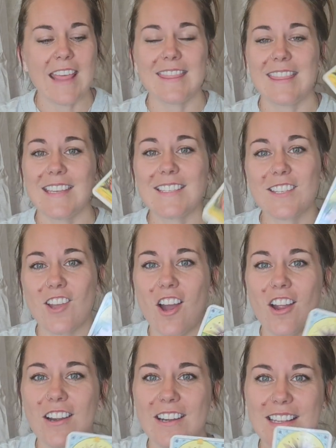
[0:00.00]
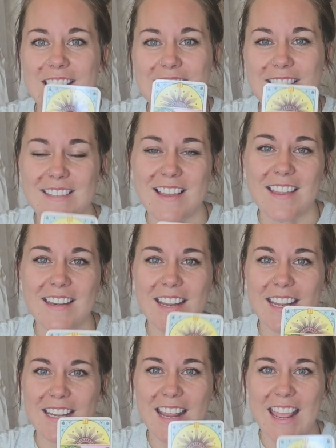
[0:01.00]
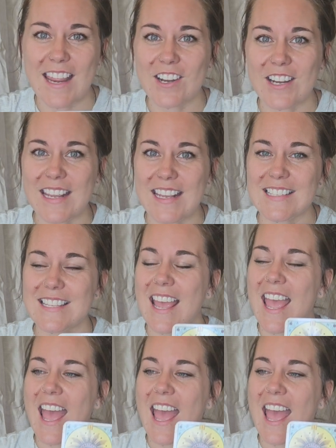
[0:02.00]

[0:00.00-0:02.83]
And this card is Sun in Aries,